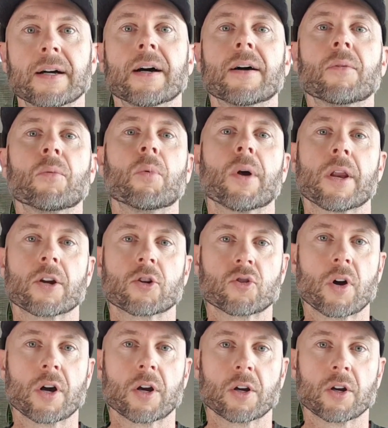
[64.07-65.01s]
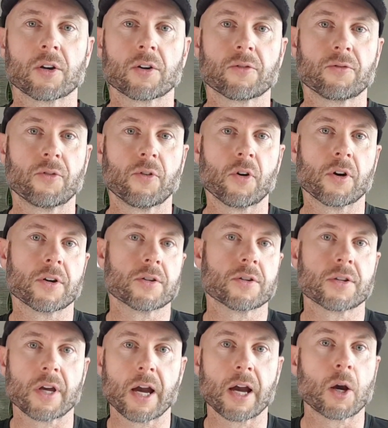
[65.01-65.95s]
what I try and look for
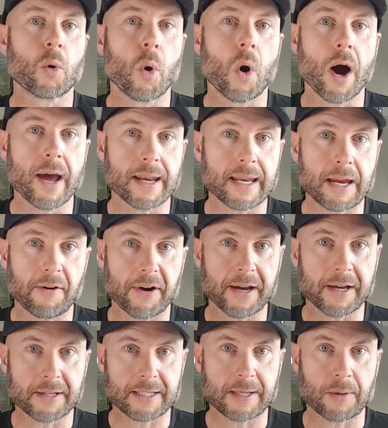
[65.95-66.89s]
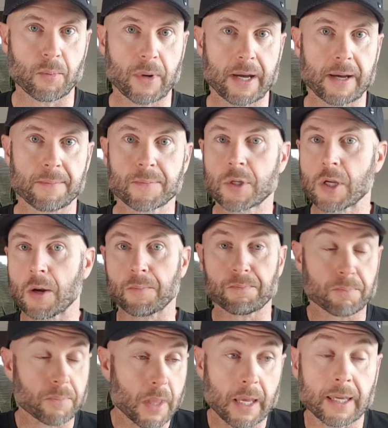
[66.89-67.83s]
is a quiet area somewhere. So
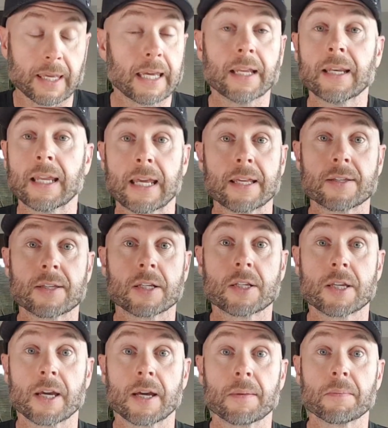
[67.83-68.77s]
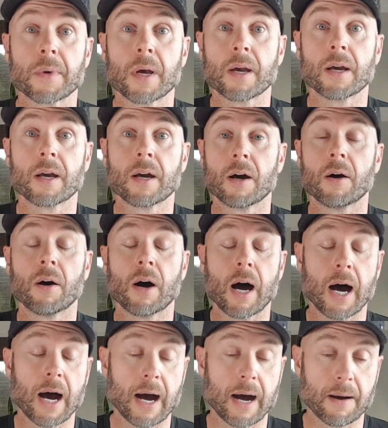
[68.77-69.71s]
again, here's a tip.
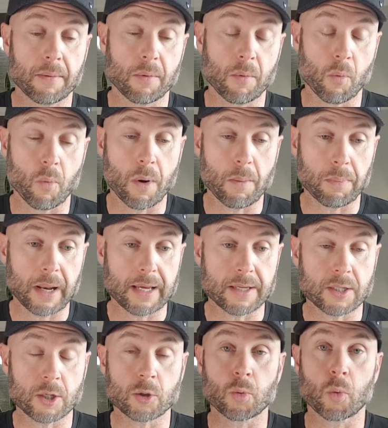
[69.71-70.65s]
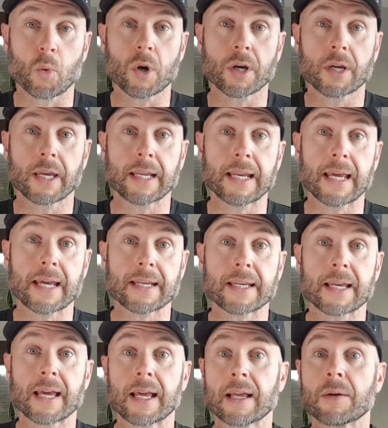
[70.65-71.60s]
One place I was working
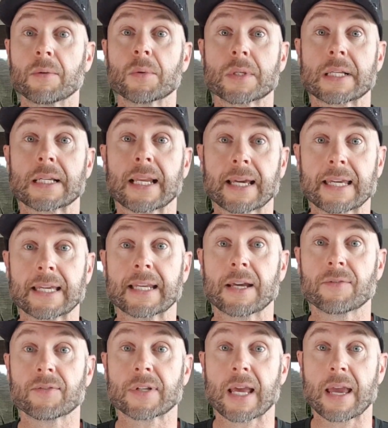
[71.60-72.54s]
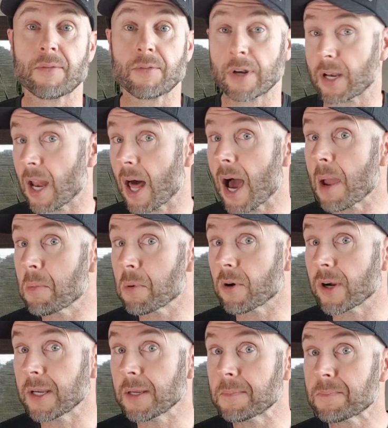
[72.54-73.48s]
at was lucky enough to have a
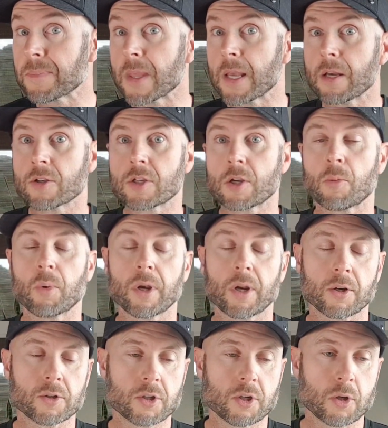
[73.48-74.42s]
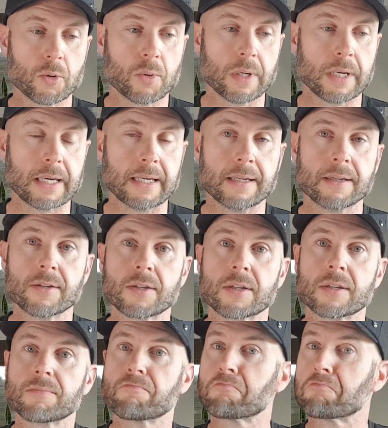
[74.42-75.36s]
library. So what I'd do
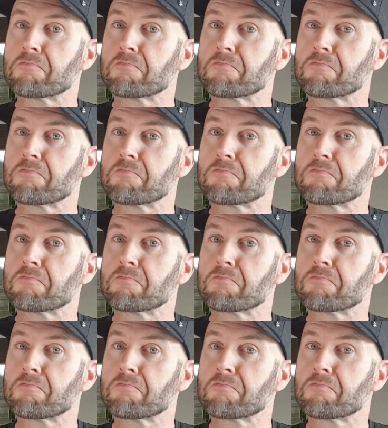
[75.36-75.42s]
is,